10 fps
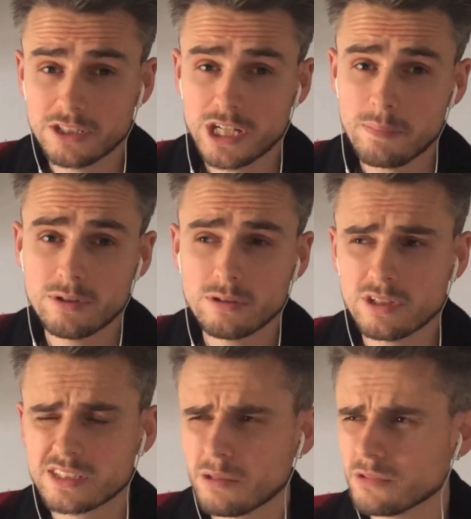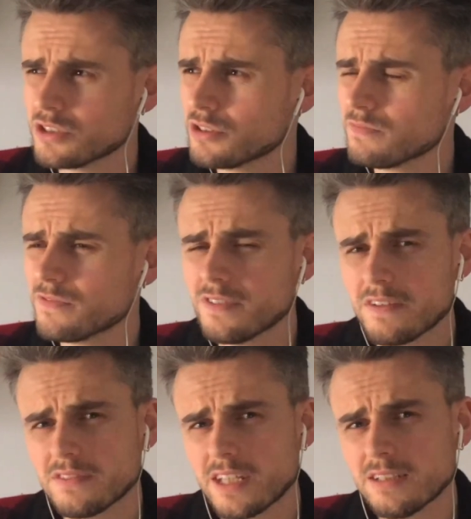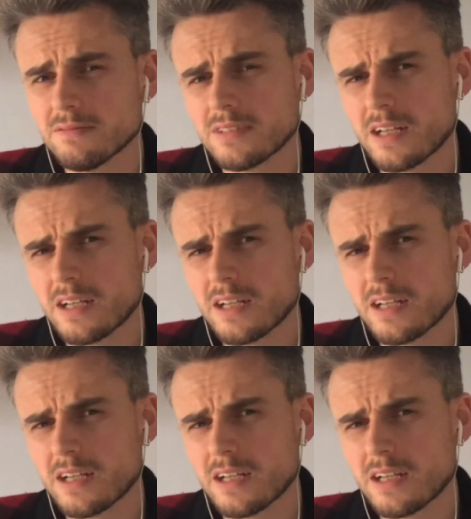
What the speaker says: chaperone because I was 15.